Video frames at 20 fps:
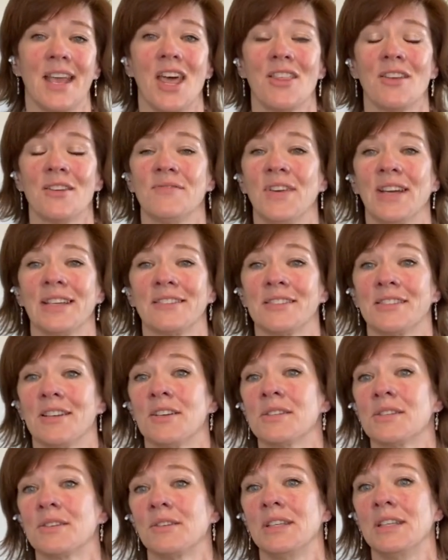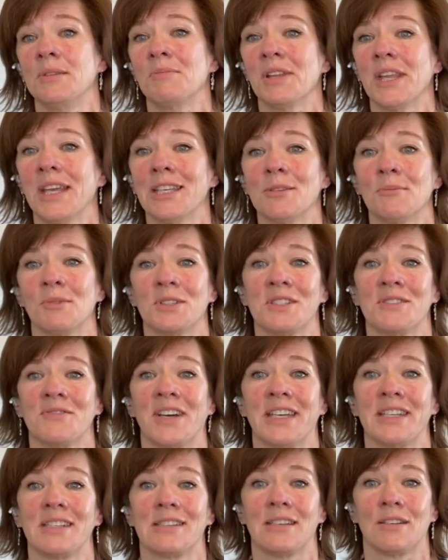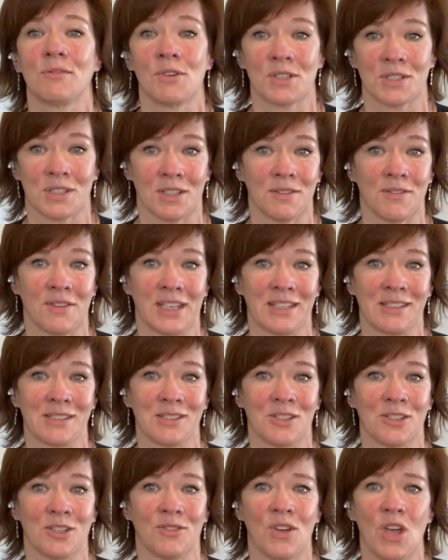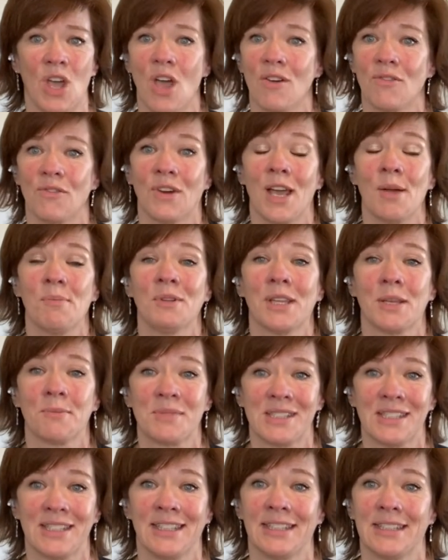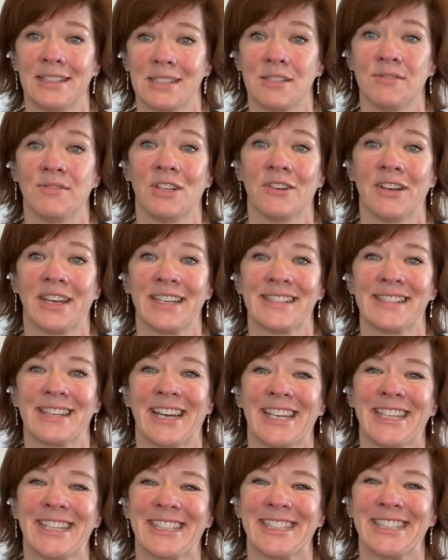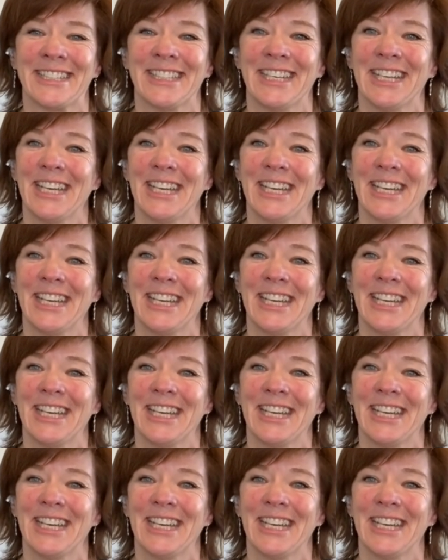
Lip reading: In fact, there's also an implantable device that works on the vagus nerve for epilepsy and severe anxiety.